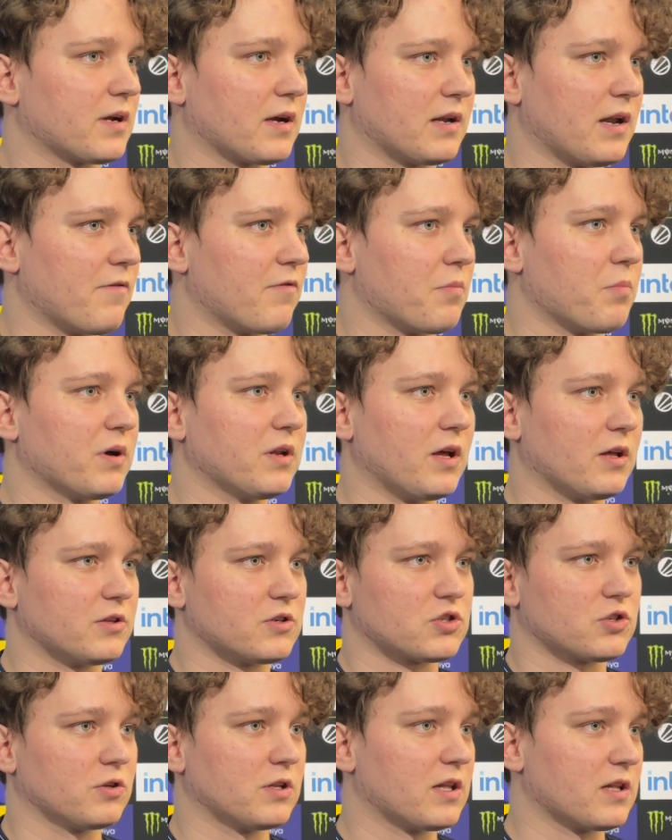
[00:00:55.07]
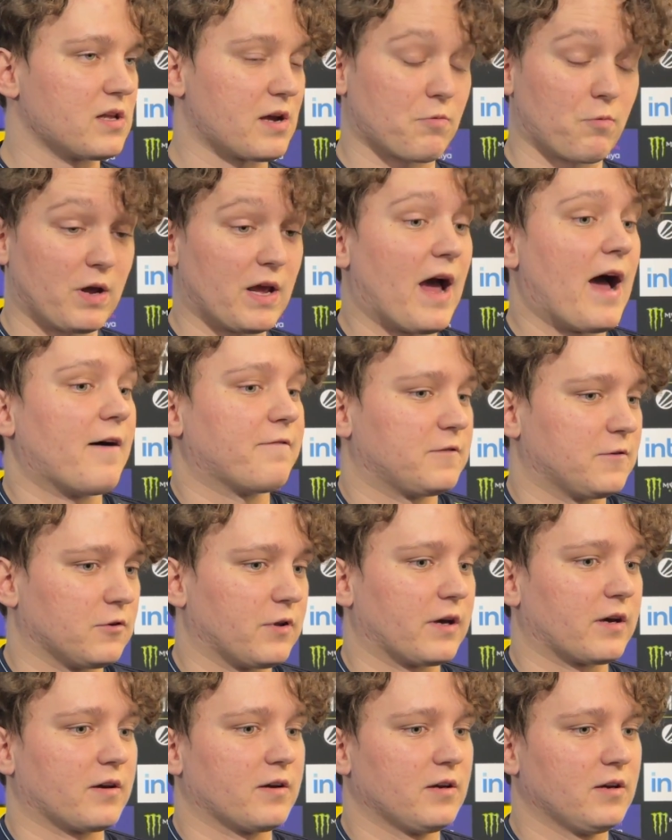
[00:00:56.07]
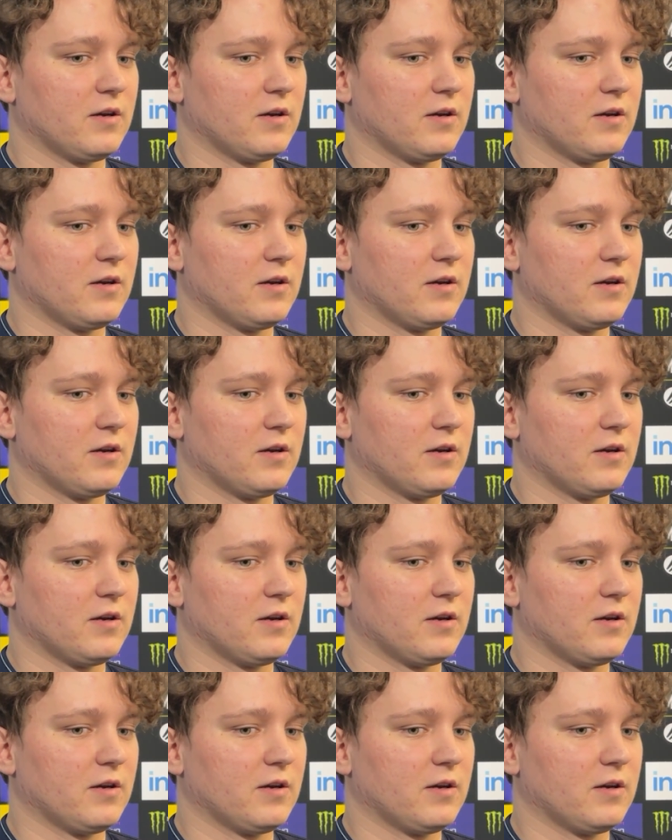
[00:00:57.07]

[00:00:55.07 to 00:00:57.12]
and everybody understood that like we have to like